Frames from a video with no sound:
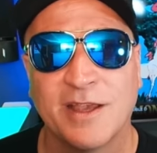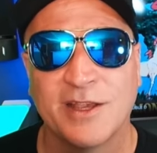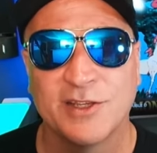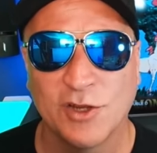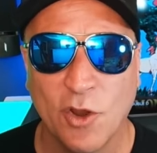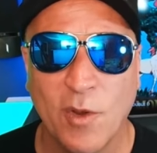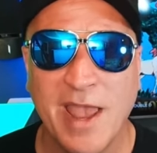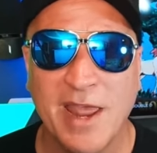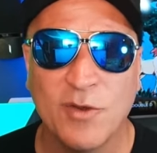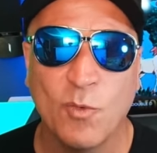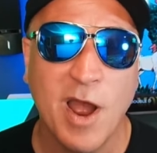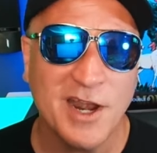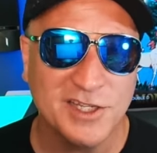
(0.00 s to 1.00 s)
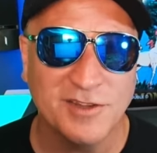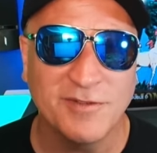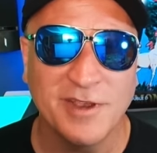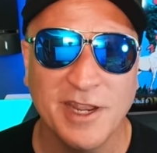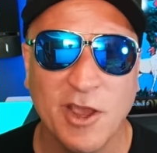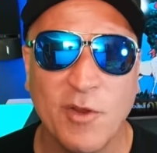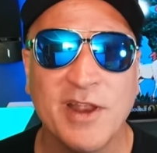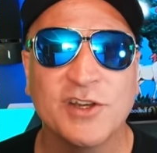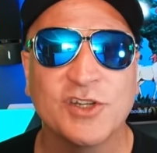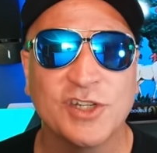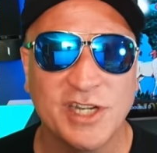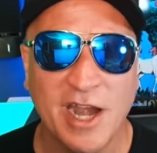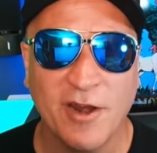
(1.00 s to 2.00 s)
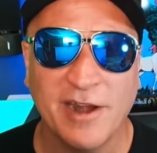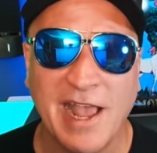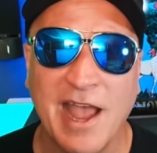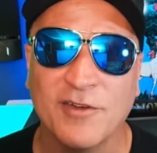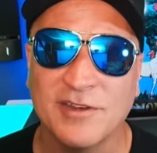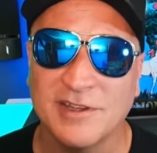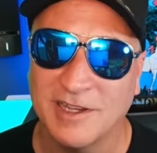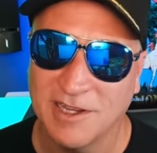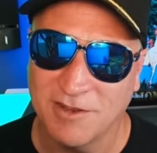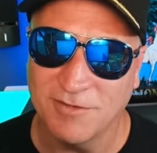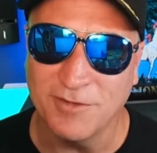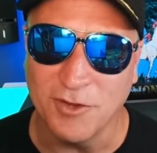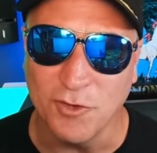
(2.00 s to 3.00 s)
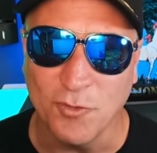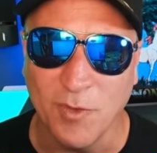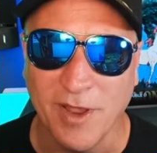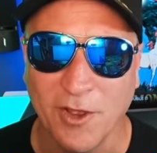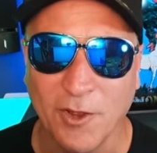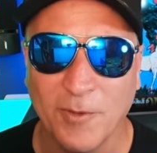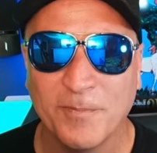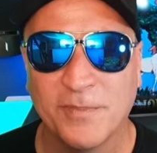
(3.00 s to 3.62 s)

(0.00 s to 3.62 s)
So go ahead and watch the video and share it out if you will.